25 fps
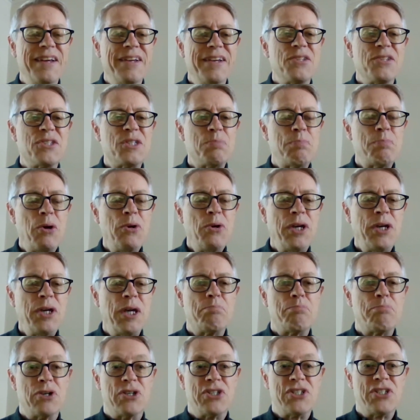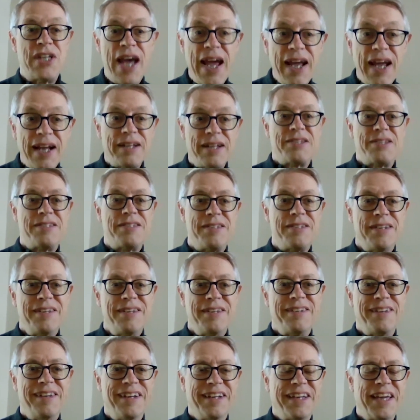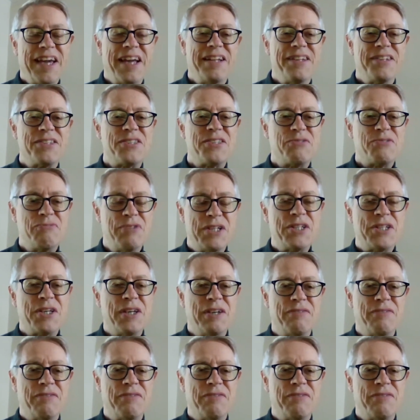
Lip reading: Smoking protects against risk